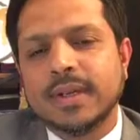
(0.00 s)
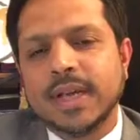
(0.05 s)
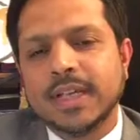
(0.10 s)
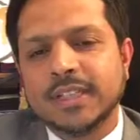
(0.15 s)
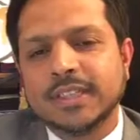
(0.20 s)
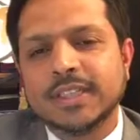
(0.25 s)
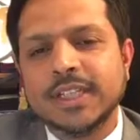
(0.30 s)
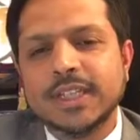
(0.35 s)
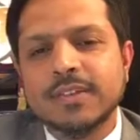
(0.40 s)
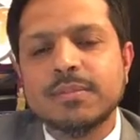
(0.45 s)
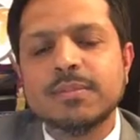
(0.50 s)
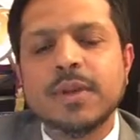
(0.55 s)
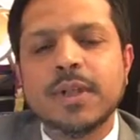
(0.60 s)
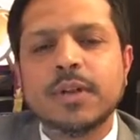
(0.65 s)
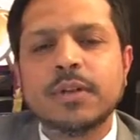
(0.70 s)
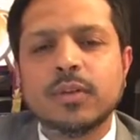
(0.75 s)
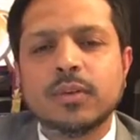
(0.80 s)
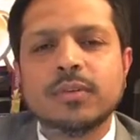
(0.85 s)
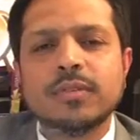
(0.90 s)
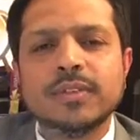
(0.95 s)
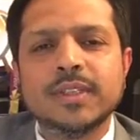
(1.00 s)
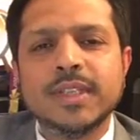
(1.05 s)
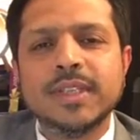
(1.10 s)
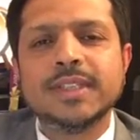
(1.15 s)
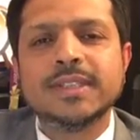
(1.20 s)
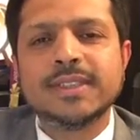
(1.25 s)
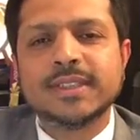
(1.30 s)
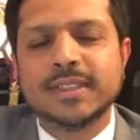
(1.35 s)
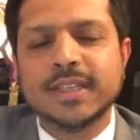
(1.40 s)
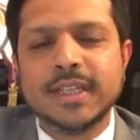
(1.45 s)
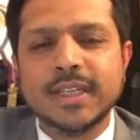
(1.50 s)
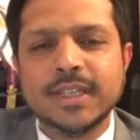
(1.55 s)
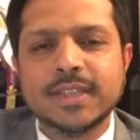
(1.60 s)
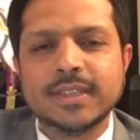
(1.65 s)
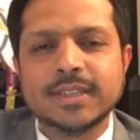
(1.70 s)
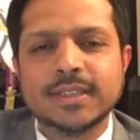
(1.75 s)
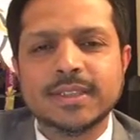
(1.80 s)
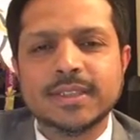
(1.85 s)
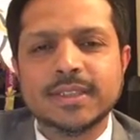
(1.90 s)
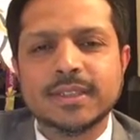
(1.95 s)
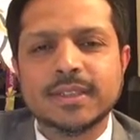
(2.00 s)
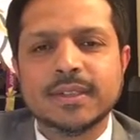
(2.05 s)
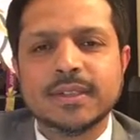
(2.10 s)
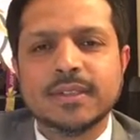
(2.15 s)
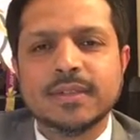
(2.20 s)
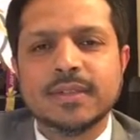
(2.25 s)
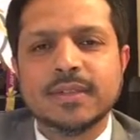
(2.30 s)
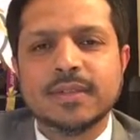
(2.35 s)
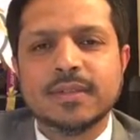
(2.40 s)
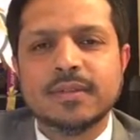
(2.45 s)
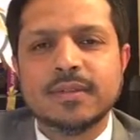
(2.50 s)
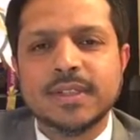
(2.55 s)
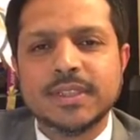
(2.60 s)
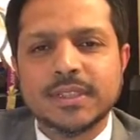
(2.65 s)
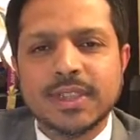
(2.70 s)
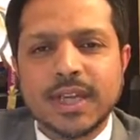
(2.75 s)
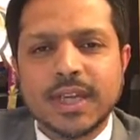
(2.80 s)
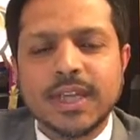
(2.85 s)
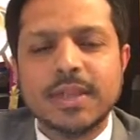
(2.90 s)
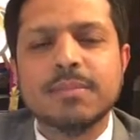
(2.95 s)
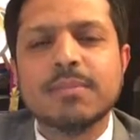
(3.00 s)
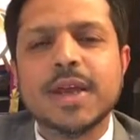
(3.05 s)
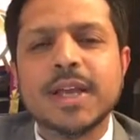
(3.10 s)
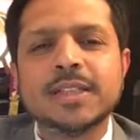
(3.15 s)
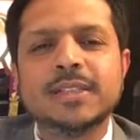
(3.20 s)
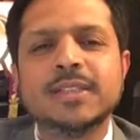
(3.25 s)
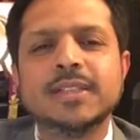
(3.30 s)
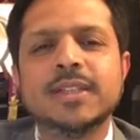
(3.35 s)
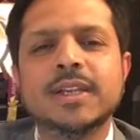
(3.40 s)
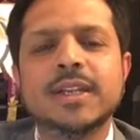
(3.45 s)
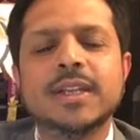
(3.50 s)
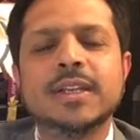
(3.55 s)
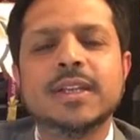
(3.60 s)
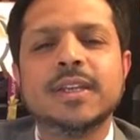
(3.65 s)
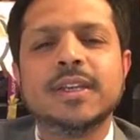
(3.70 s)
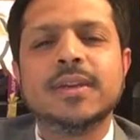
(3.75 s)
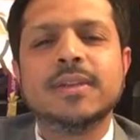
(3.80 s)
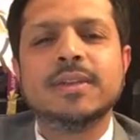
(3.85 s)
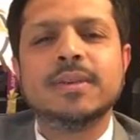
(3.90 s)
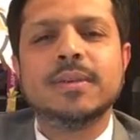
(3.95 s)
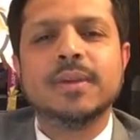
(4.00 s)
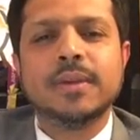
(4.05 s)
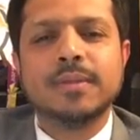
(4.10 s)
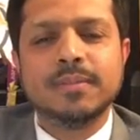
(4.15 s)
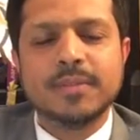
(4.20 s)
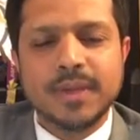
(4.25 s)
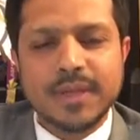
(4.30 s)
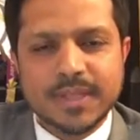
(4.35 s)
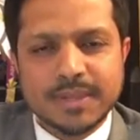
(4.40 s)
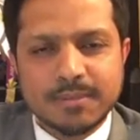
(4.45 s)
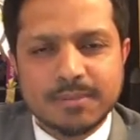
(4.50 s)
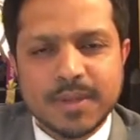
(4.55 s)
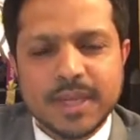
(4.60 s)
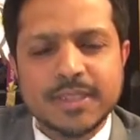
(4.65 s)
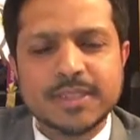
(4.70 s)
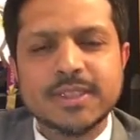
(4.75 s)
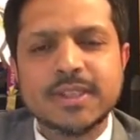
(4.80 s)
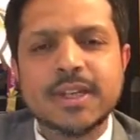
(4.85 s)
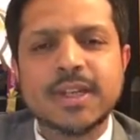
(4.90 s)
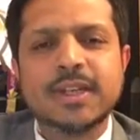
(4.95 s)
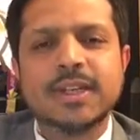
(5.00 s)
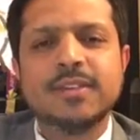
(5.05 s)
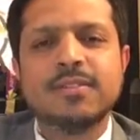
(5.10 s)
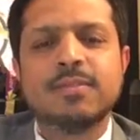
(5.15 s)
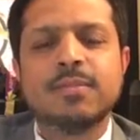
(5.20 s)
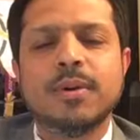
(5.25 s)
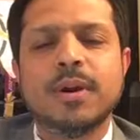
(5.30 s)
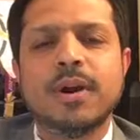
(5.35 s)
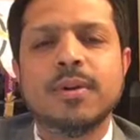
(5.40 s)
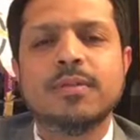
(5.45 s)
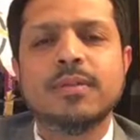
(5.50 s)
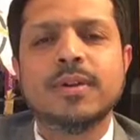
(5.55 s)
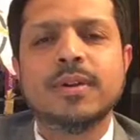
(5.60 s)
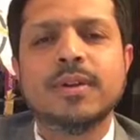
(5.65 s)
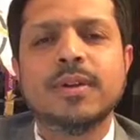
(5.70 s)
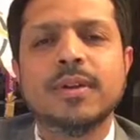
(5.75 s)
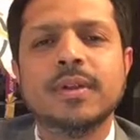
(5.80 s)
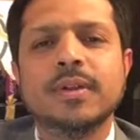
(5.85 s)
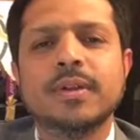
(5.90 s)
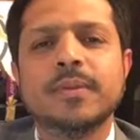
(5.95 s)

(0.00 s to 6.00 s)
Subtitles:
achievement of these things, which are imaginative power,